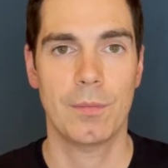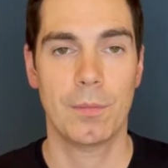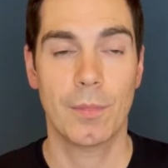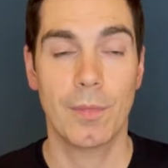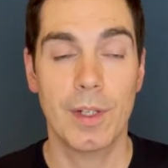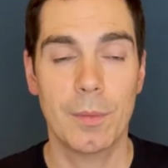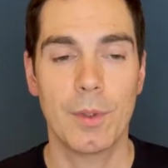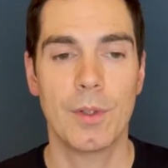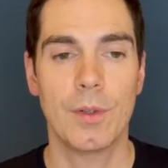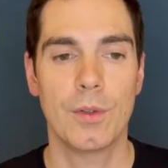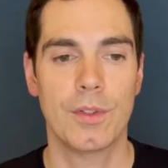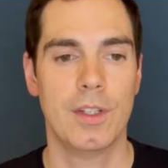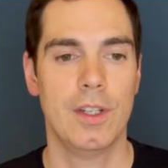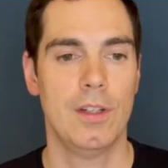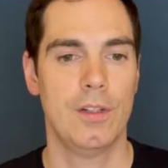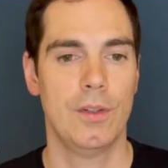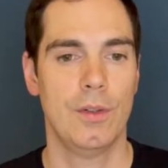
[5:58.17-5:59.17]
reproduce
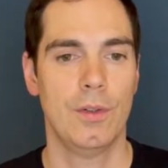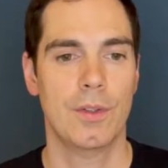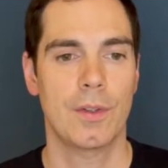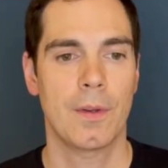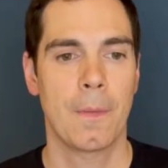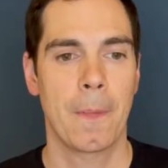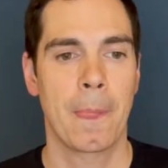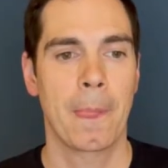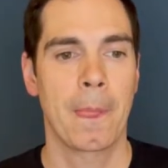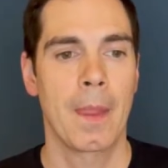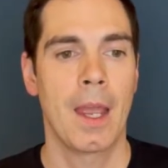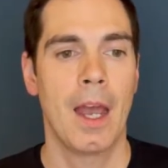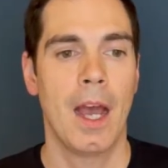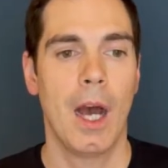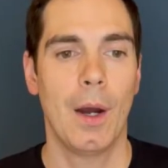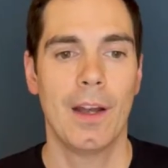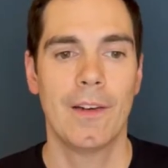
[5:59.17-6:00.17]
the issues.
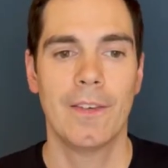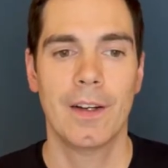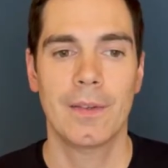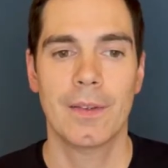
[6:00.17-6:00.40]
However,